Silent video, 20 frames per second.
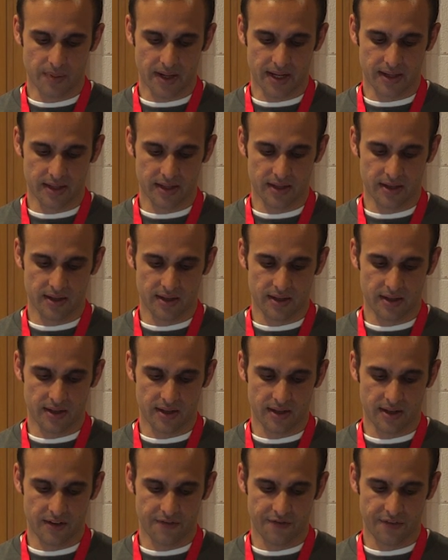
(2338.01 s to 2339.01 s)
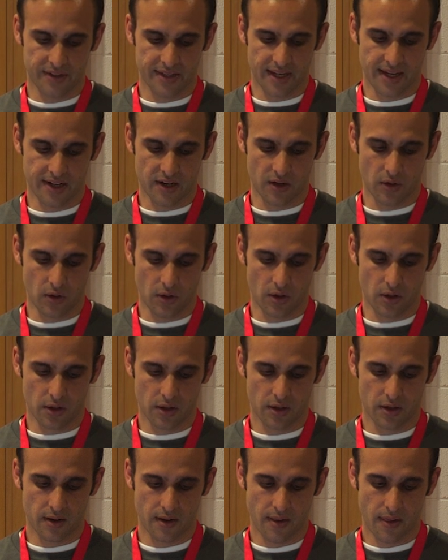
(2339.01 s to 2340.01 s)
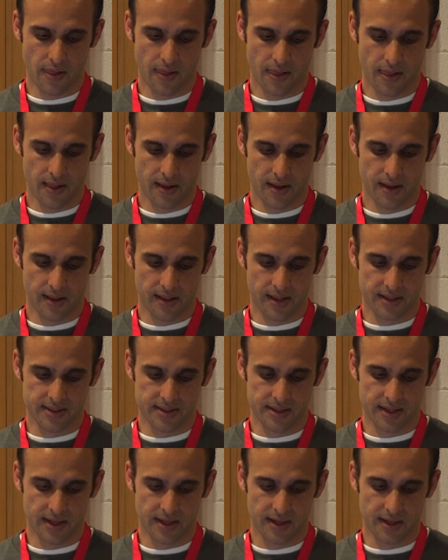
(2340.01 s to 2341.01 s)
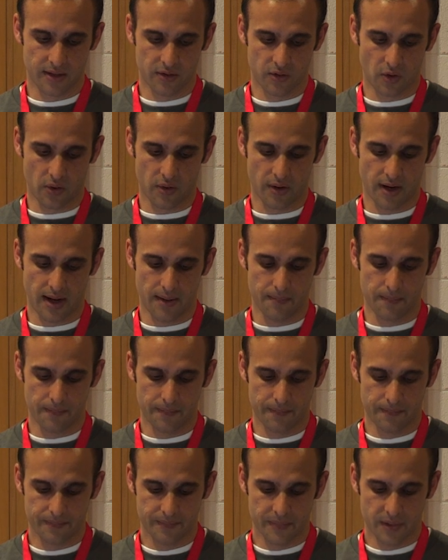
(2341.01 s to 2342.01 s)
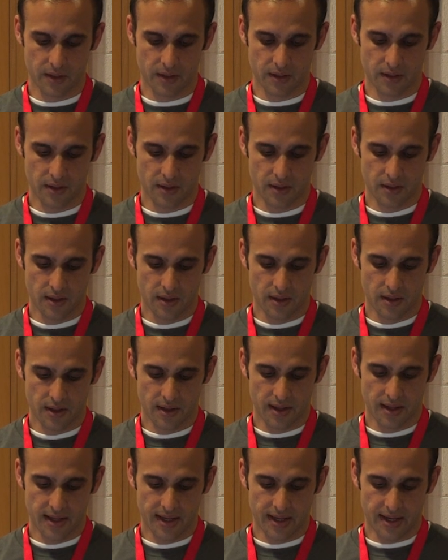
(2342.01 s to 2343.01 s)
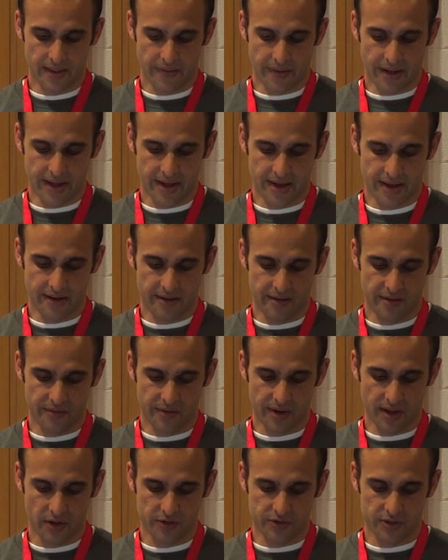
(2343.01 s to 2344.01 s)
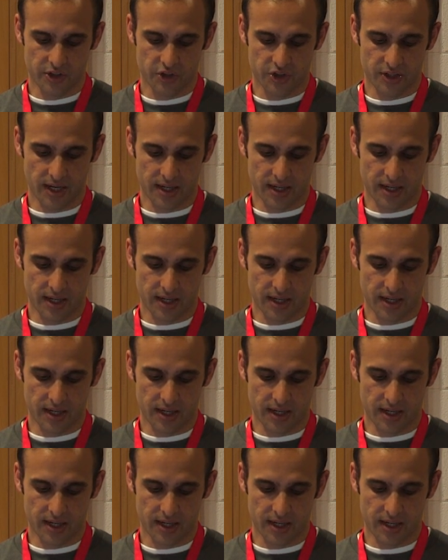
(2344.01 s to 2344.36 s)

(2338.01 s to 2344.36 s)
But if we take a look, let's say Docker Hub, then I have hello C#.